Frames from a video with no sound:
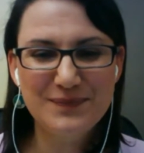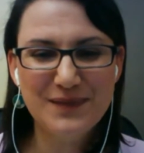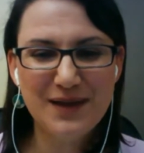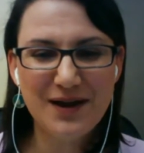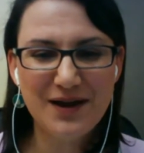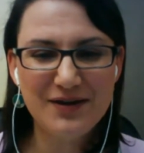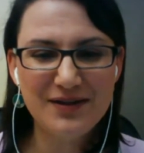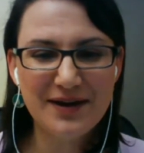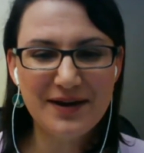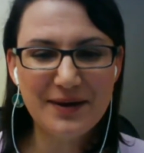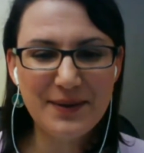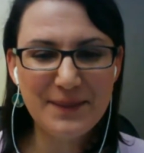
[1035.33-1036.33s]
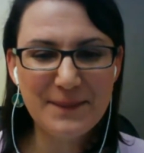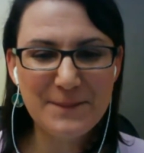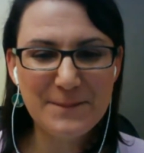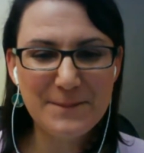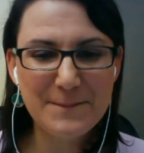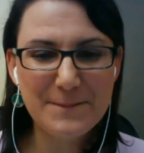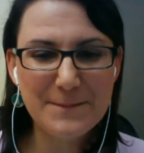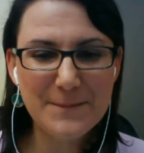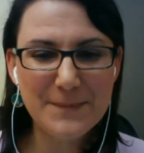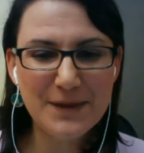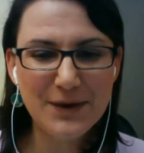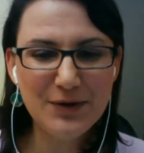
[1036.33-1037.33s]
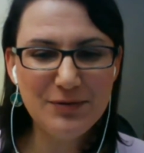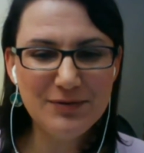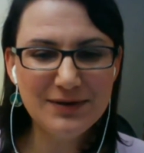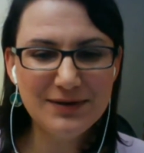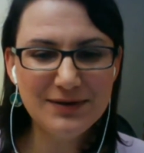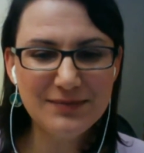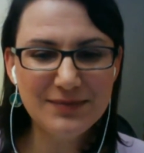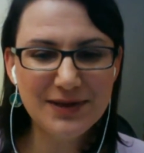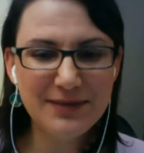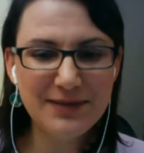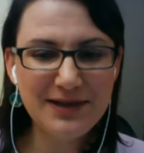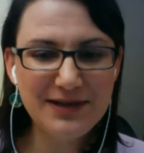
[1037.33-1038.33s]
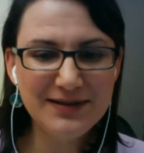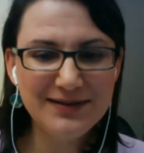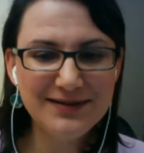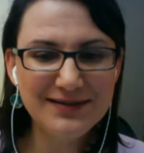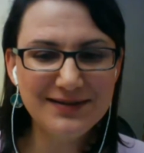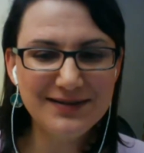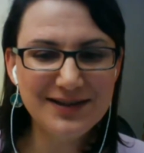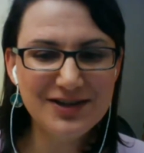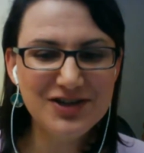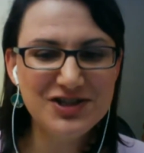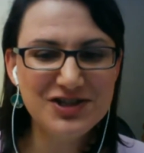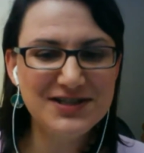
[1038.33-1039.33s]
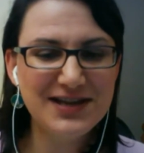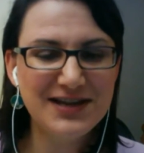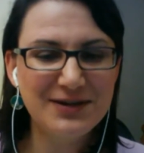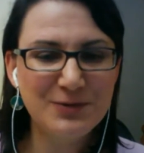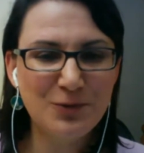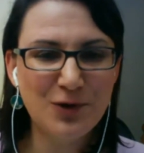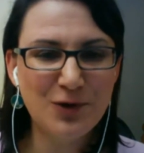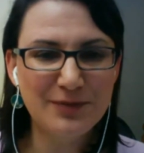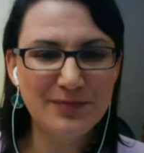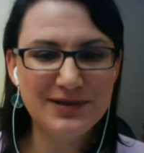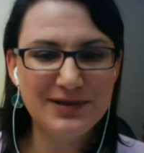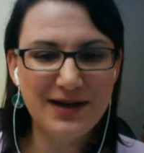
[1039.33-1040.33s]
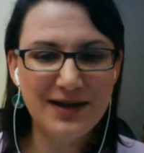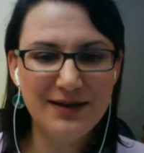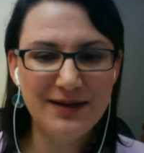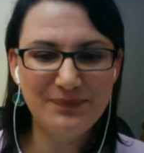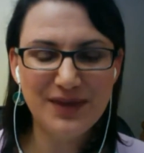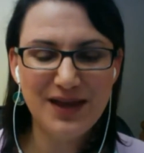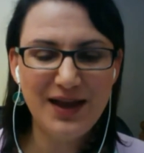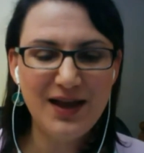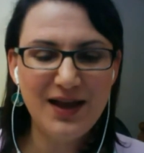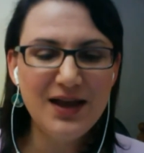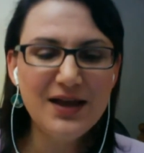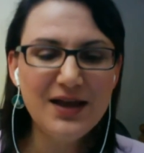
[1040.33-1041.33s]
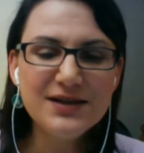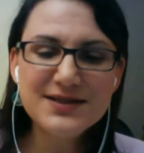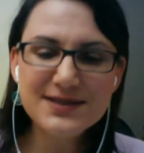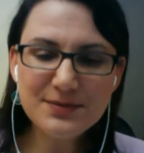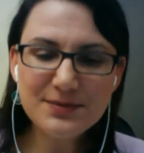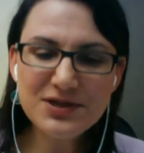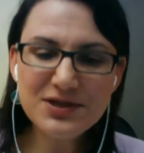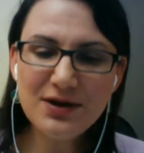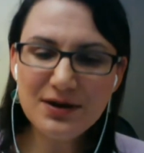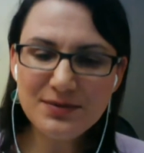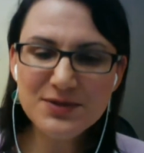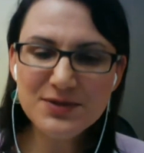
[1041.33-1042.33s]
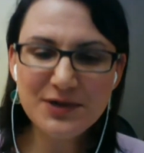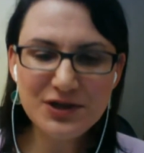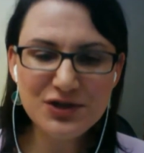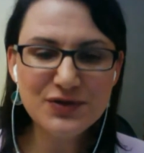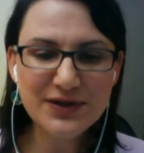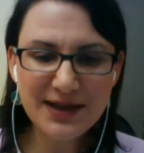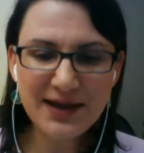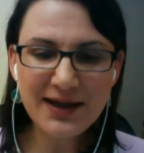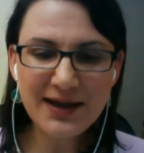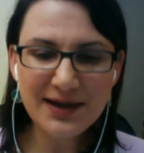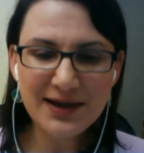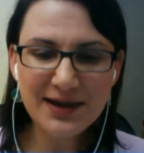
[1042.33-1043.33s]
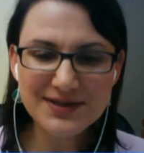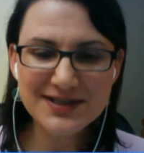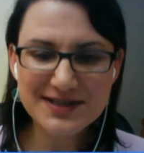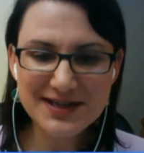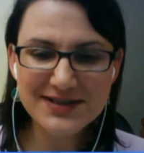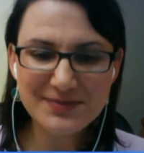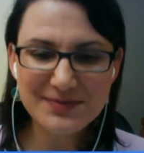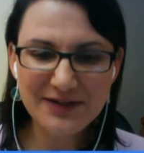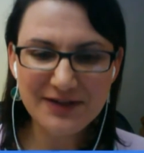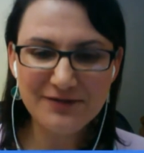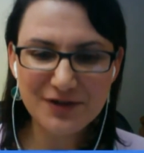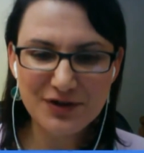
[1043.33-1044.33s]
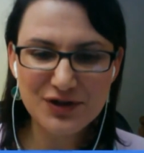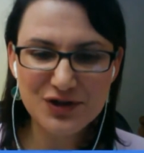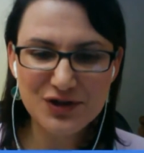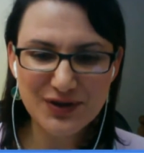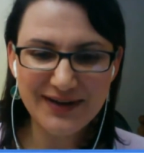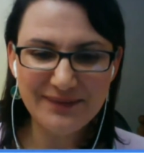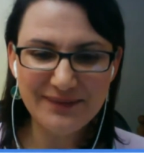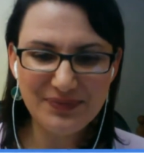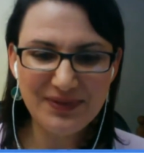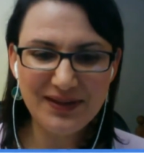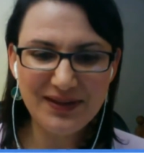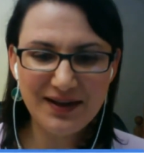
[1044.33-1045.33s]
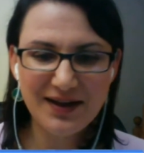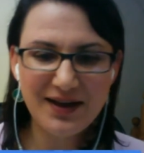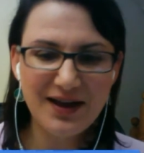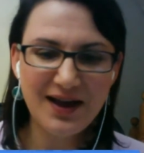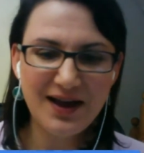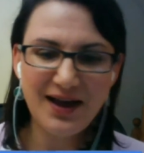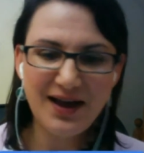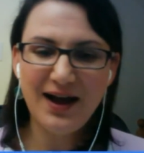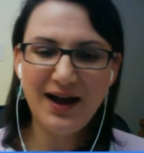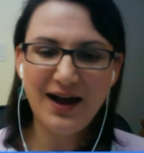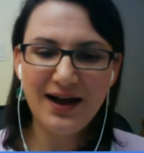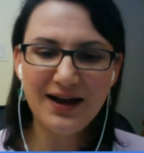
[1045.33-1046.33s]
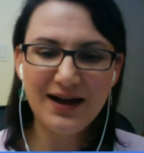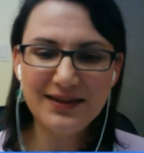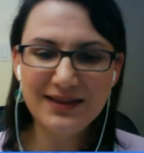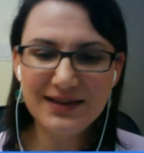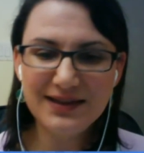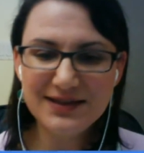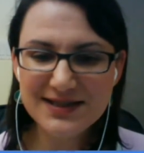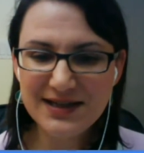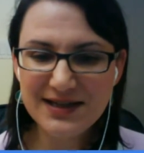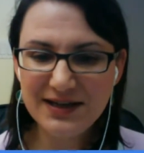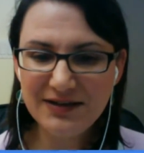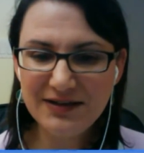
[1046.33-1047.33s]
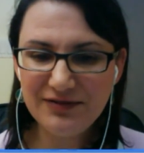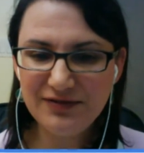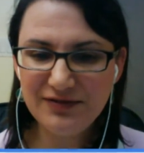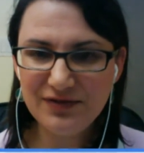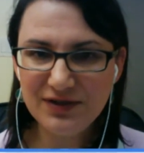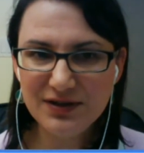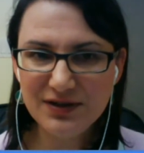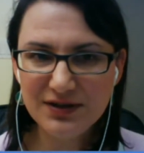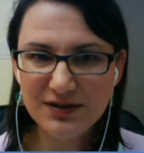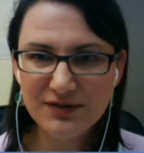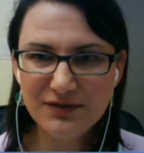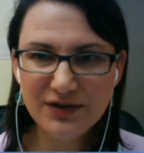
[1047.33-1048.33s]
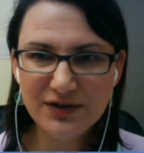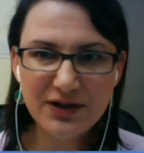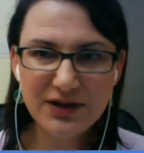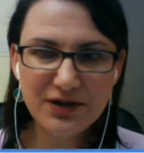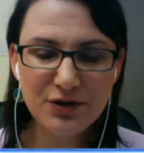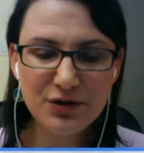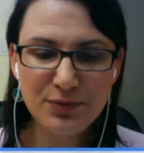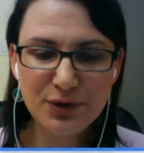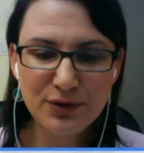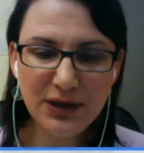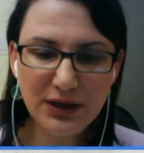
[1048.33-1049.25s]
Are you there? Oh, maybe. She's getting warmed. Sometimes when you join the Hangouts, it takes a minute for you to join. Let's see if, Vicky, are you muted?